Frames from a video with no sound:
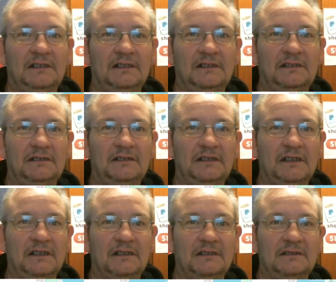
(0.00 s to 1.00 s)
like
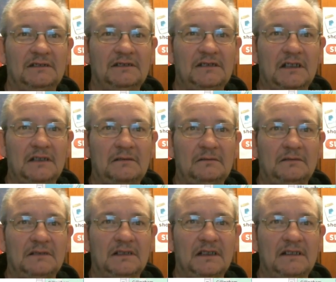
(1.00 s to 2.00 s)
so. Let's
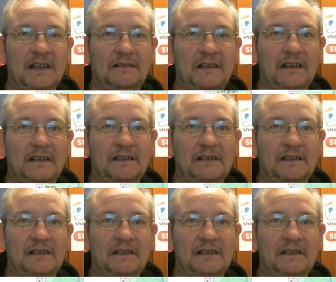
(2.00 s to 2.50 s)
get down here.